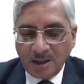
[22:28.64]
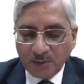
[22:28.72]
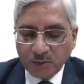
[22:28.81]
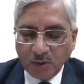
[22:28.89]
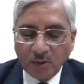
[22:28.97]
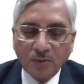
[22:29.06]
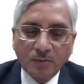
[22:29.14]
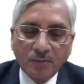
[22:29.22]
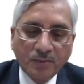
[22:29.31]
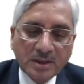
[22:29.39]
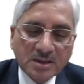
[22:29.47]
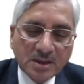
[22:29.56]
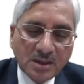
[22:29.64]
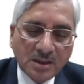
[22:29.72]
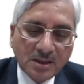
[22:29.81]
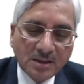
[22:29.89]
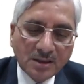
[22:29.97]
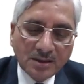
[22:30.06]
So we'll
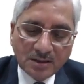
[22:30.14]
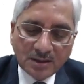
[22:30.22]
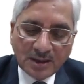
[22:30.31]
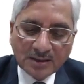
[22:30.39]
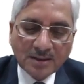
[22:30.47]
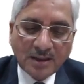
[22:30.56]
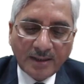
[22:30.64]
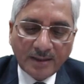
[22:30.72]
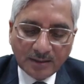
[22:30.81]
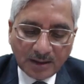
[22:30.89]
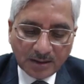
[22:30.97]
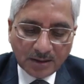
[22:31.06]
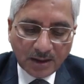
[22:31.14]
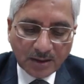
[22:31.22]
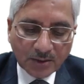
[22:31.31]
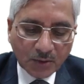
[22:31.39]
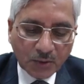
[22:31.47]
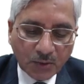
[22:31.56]
see in the next slide, that is
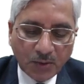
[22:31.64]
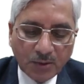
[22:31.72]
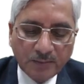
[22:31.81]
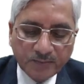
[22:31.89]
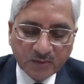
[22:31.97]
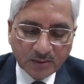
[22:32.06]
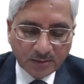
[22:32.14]
also shown.